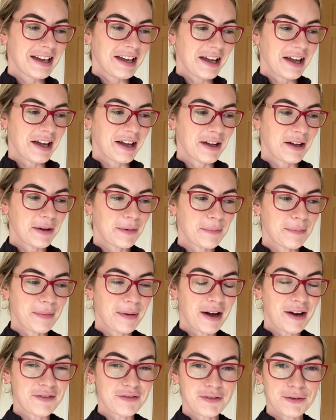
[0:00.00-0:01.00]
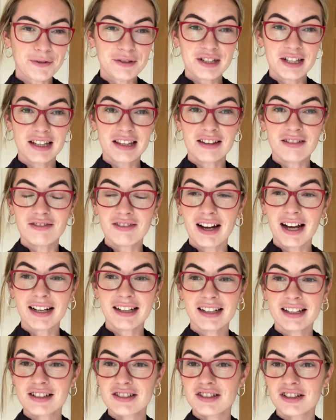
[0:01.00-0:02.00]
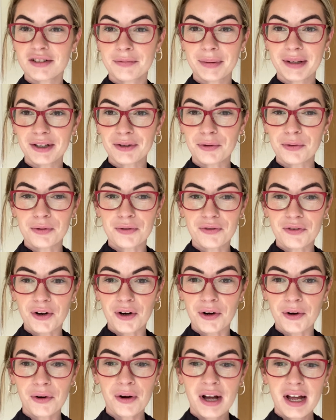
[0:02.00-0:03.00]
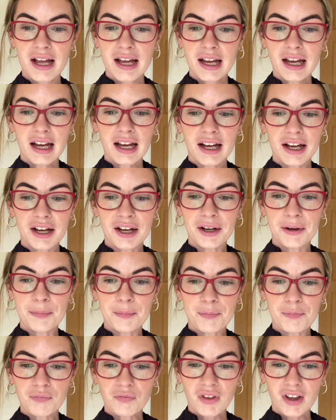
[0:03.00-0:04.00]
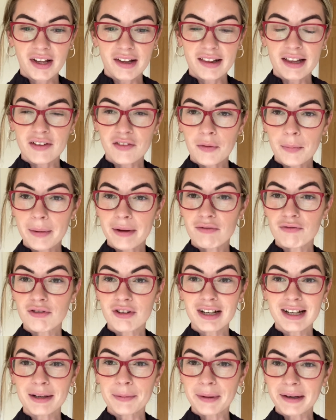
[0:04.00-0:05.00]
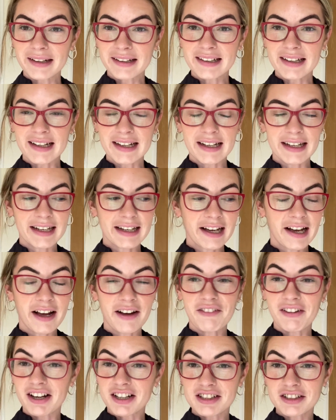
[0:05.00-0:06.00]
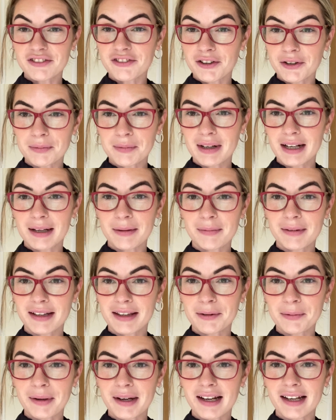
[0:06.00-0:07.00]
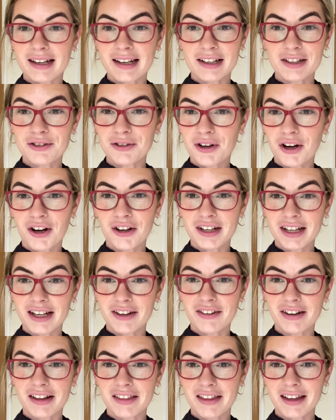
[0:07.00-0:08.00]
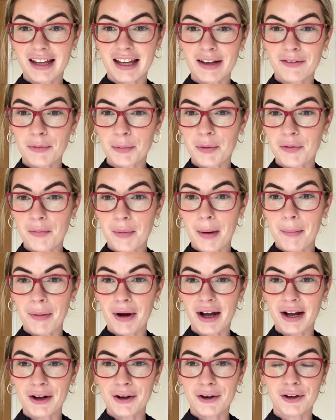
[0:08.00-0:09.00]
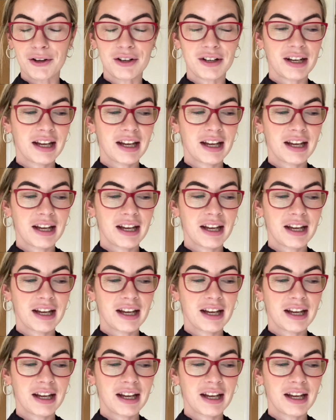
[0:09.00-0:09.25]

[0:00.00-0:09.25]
but unfortunately the rain has just been awful. It's either been really windy. I've actually filmed clips in the wind and you can't hear anything even with my mic on.